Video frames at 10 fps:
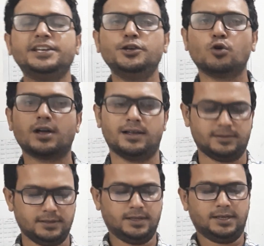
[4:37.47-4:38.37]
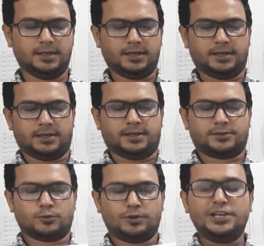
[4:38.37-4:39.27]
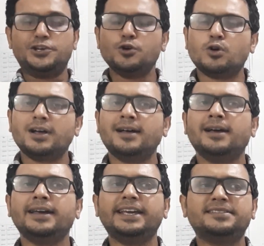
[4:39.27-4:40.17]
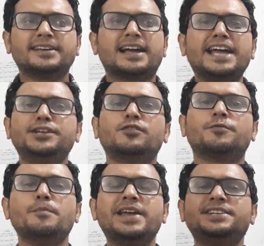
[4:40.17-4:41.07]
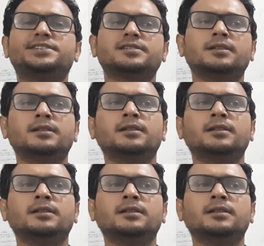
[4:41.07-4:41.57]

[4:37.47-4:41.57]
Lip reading: yoga. So yoga is a kind of mental